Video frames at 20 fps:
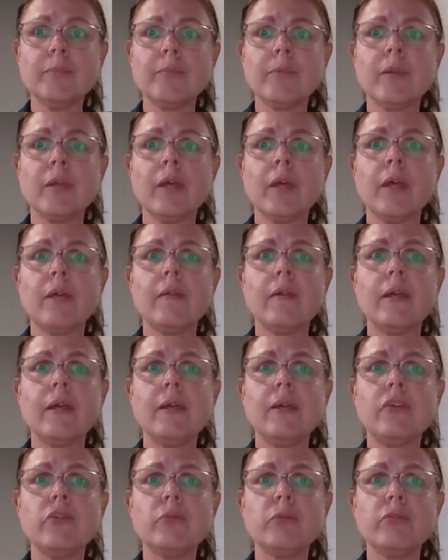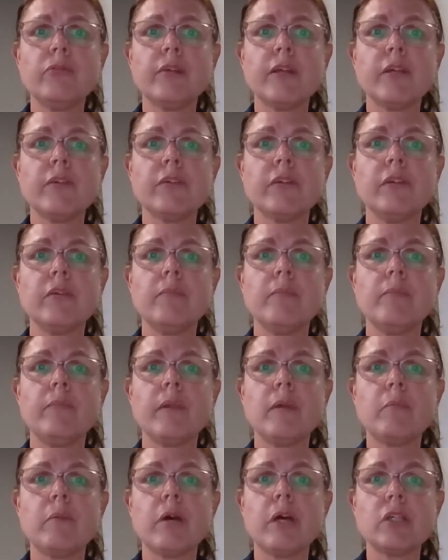Their ears will flatten, they
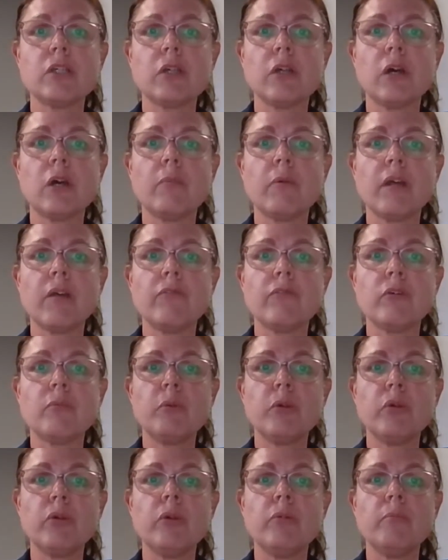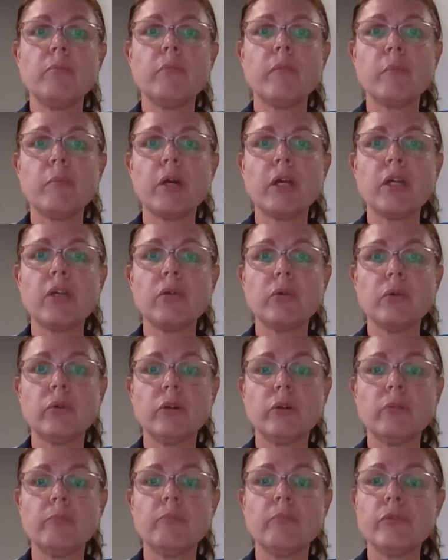might shy away from you, they might
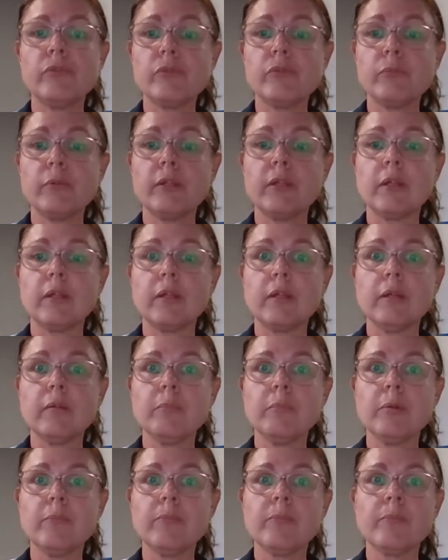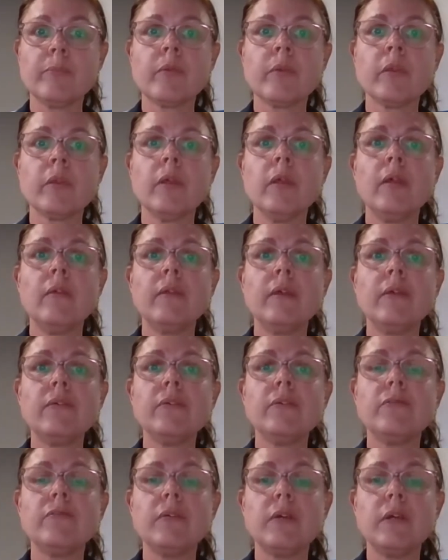yawn, do a lick lip. These are
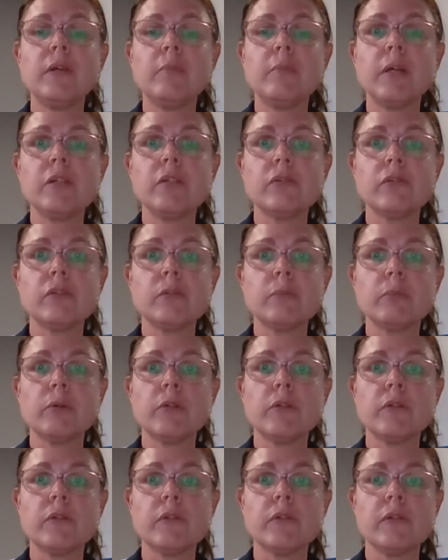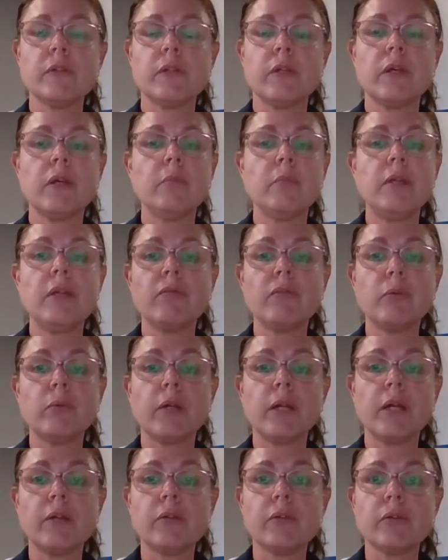fear-based responses and we never want
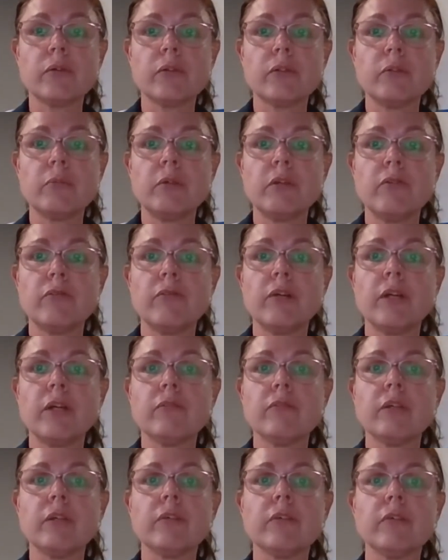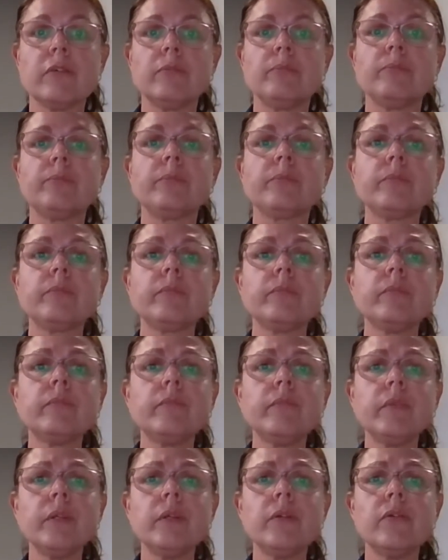our dogs to be afraid of us.
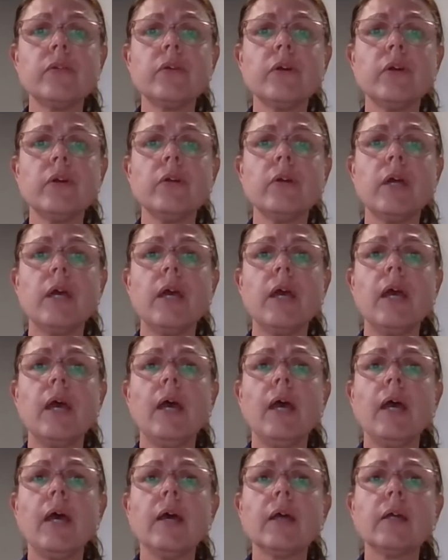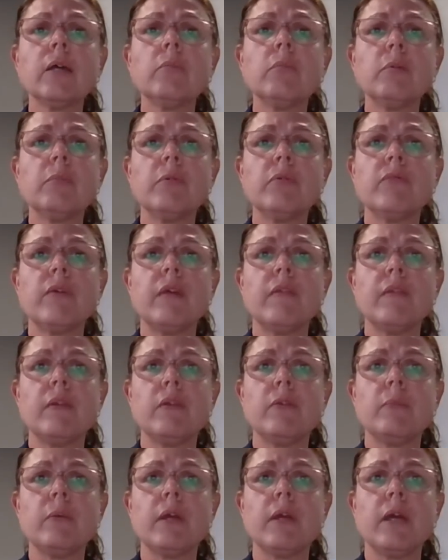So, how can we prevent these
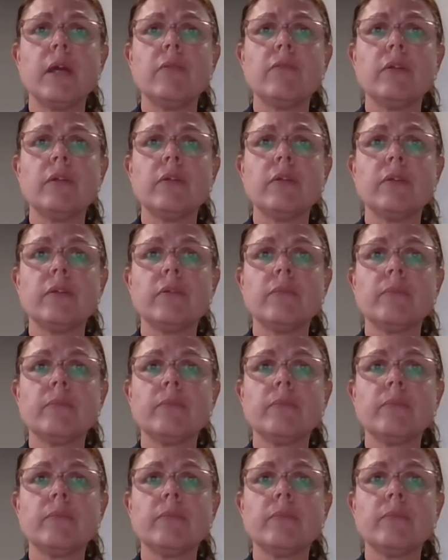behaviours?